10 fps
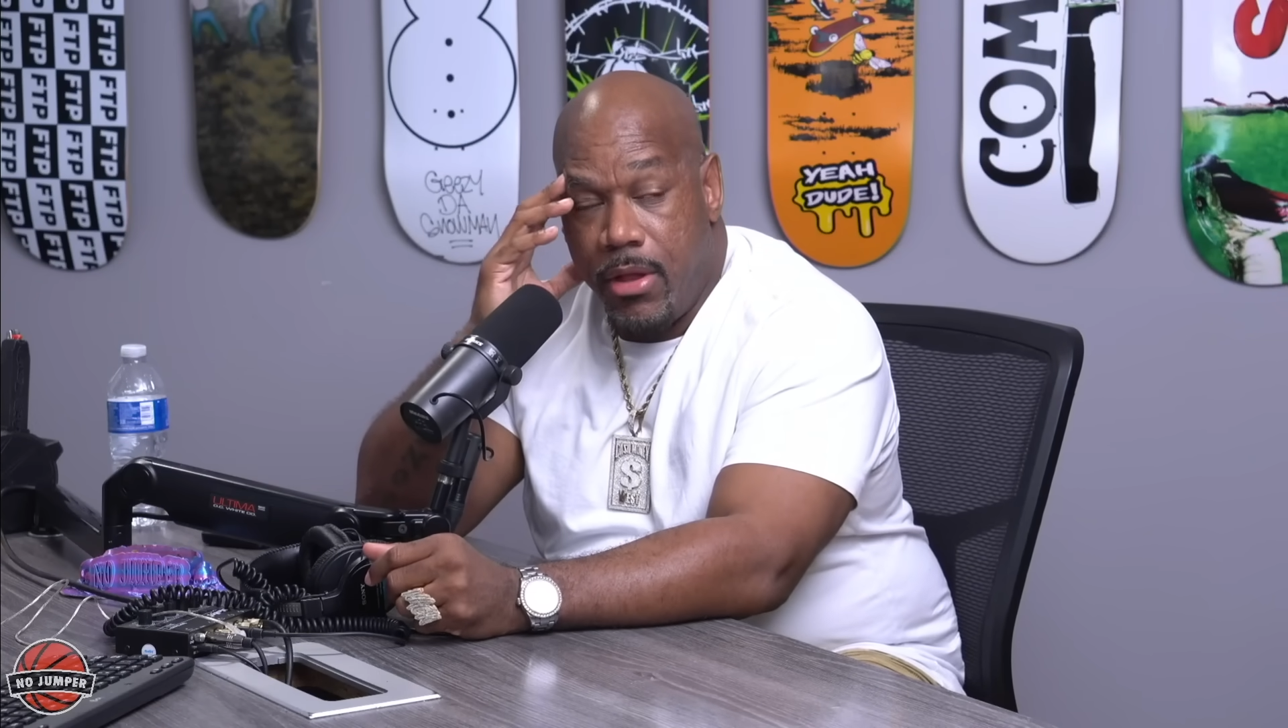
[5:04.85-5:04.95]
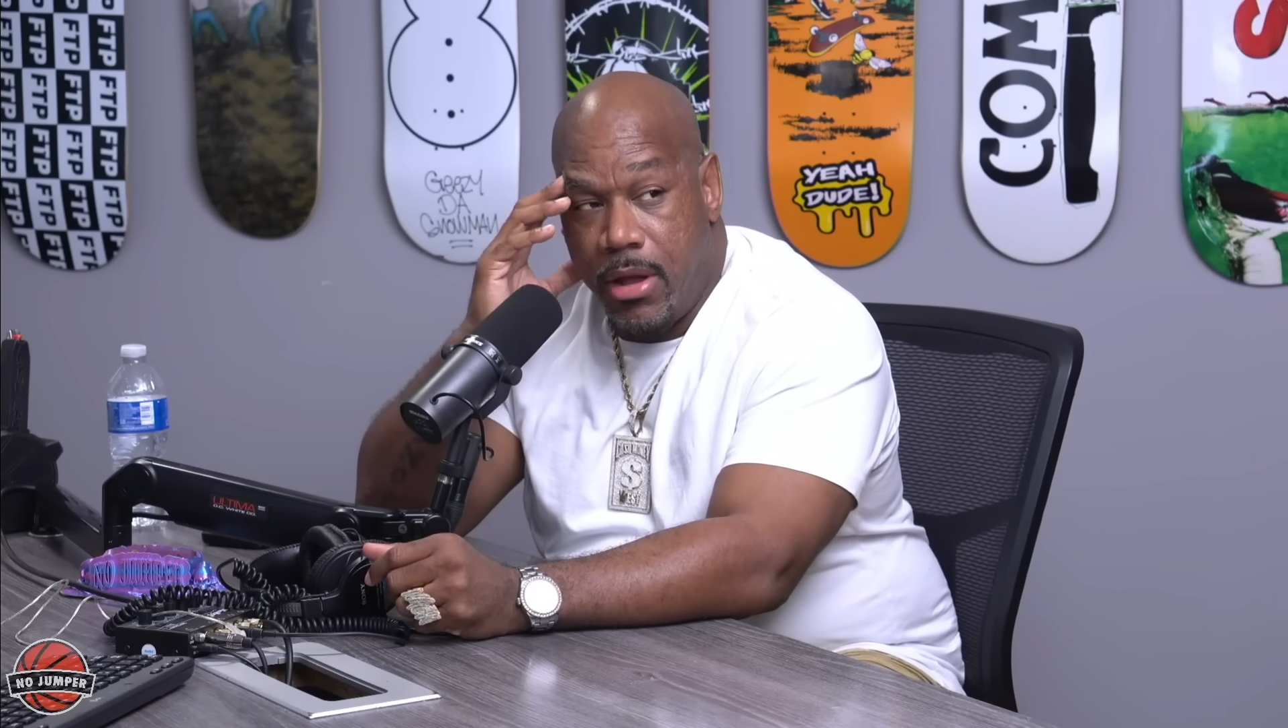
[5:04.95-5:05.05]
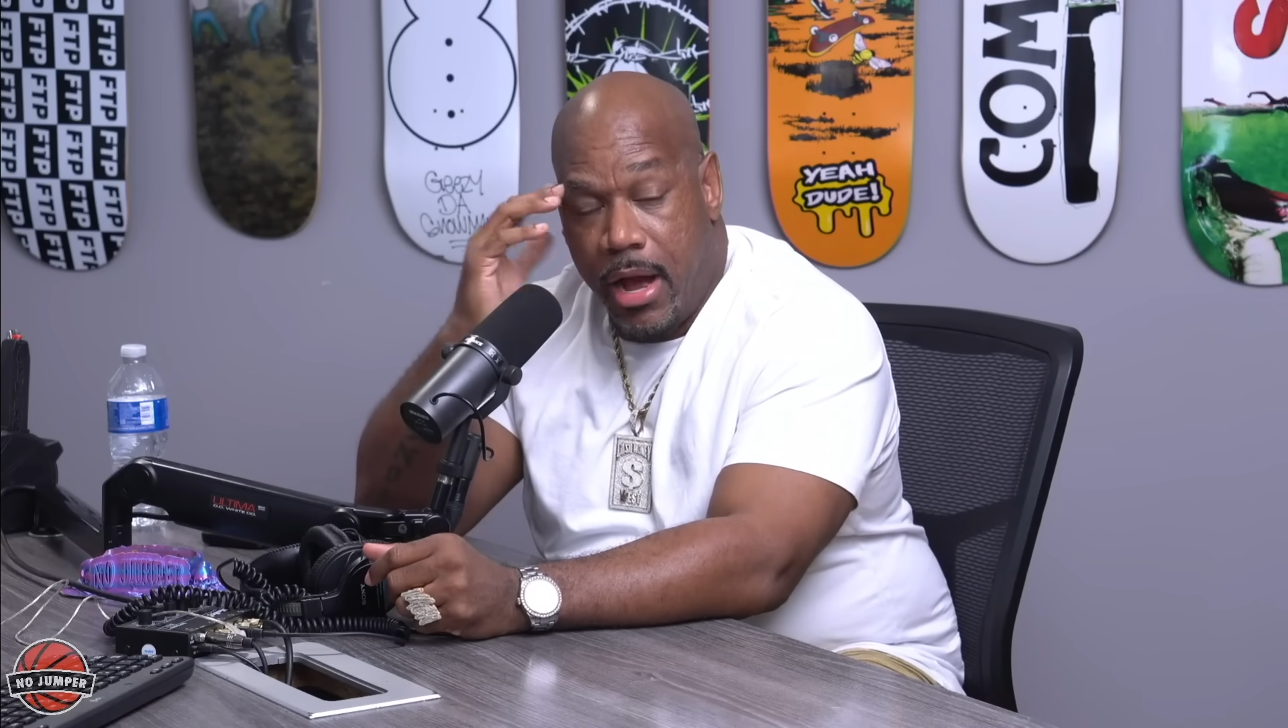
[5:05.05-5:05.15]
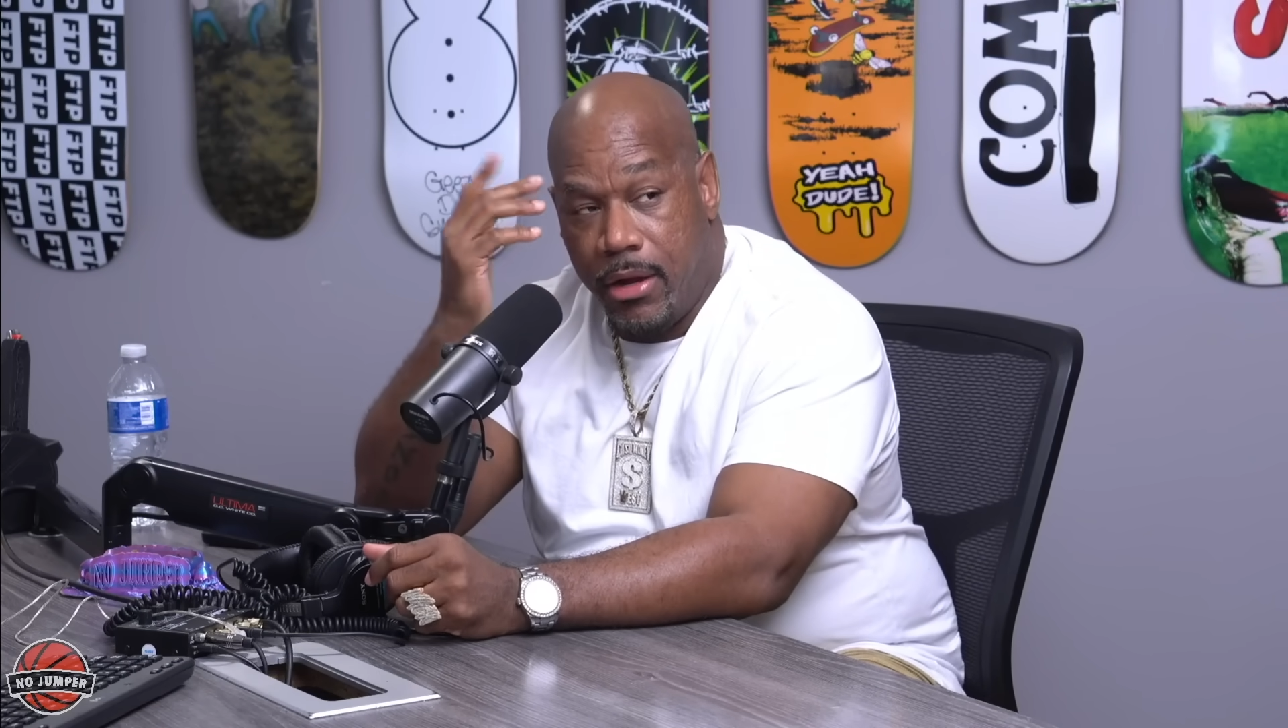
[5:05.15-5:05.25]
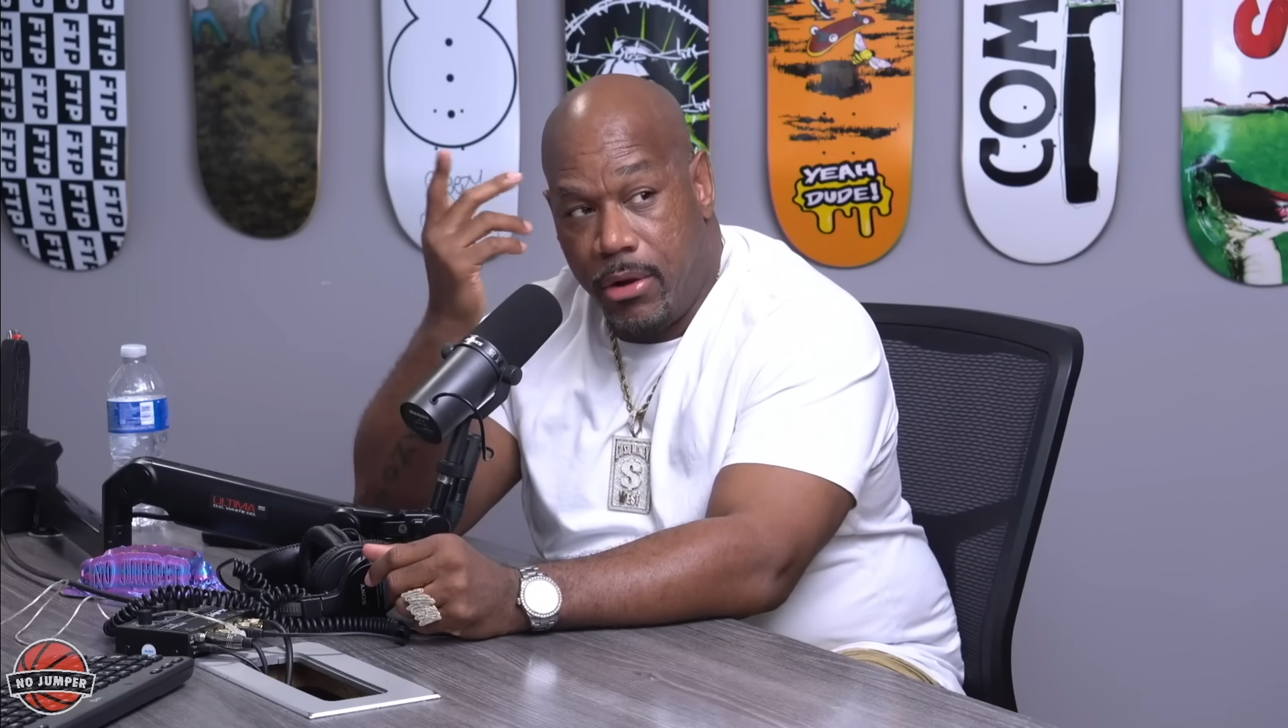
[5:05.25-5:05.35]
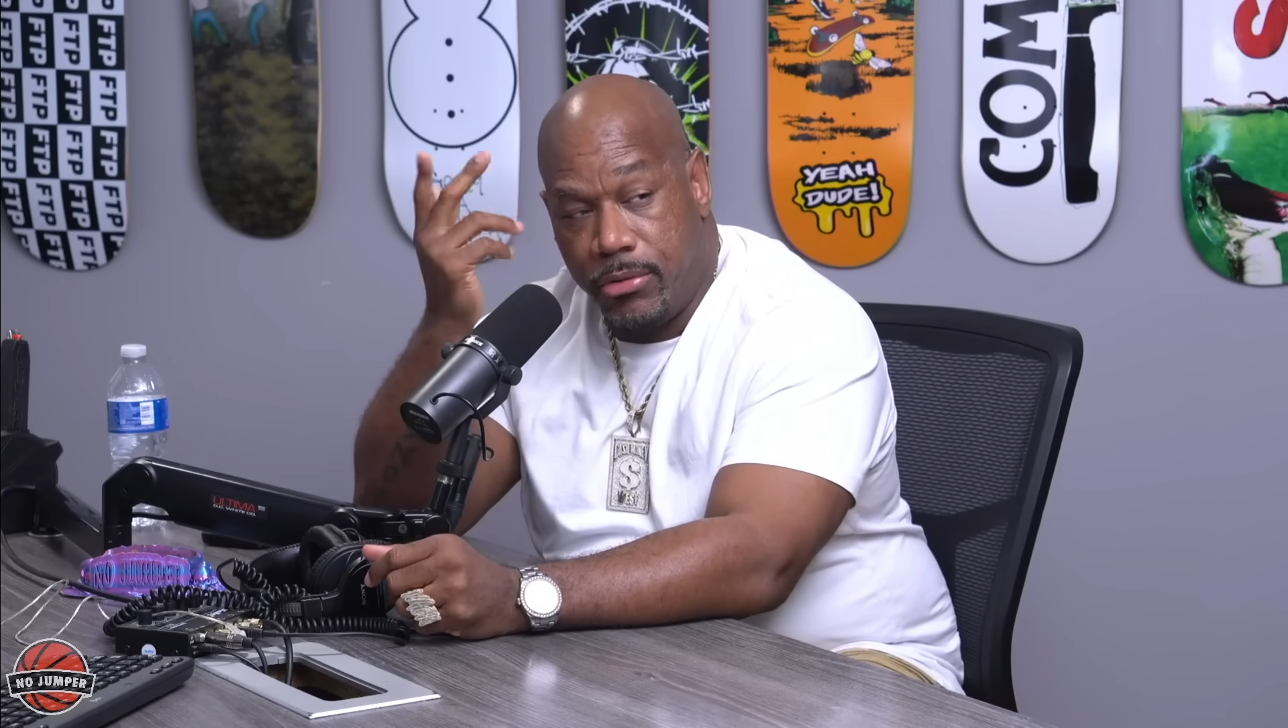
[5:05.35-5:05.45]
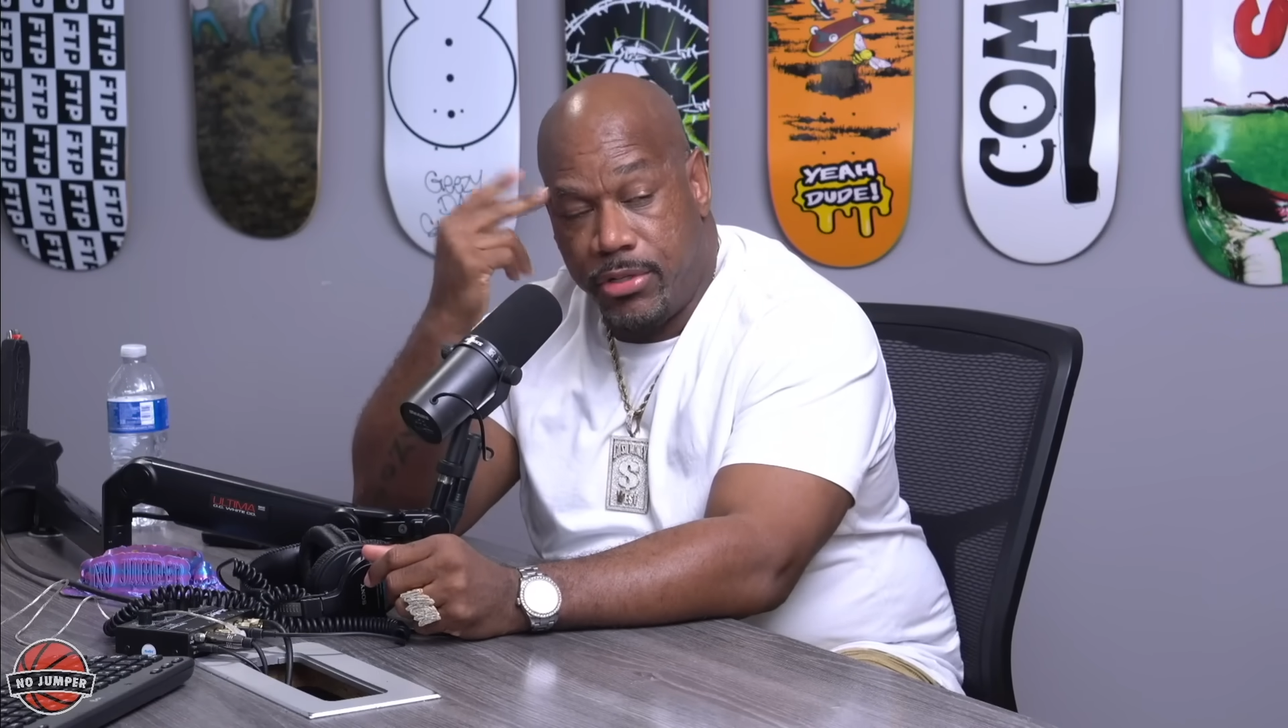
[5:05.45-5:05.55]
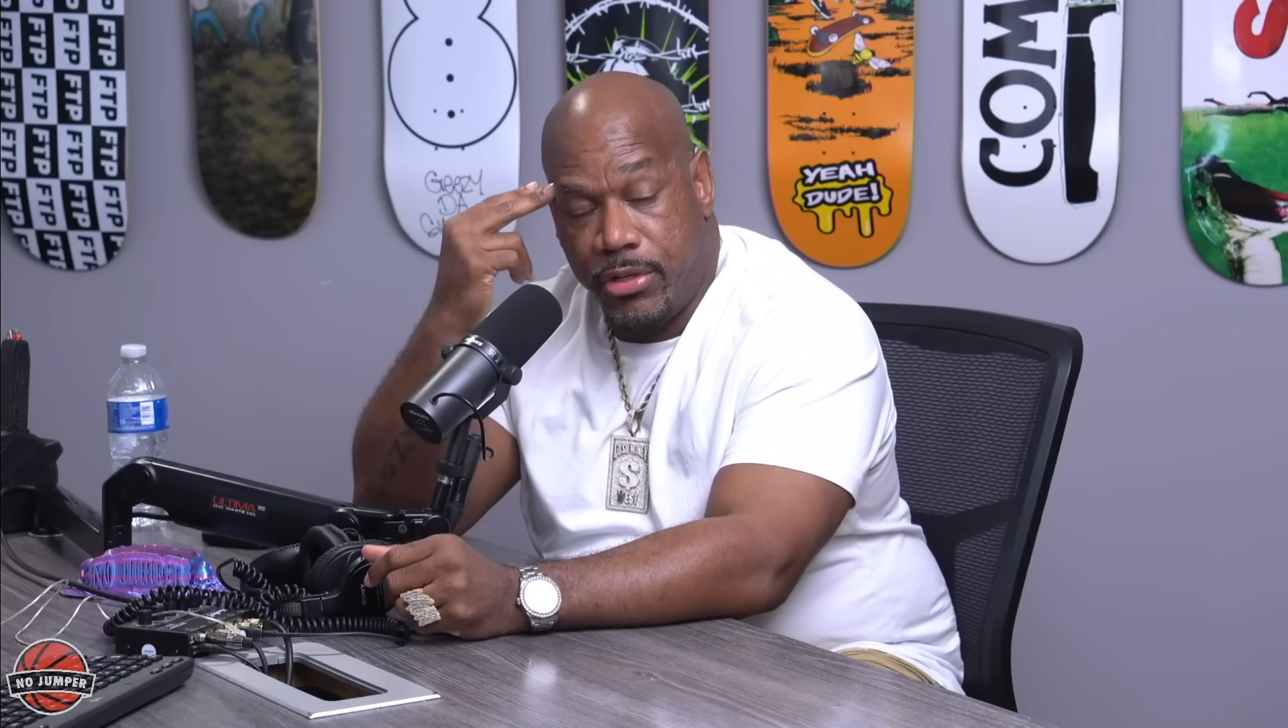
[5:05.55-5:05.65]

I go to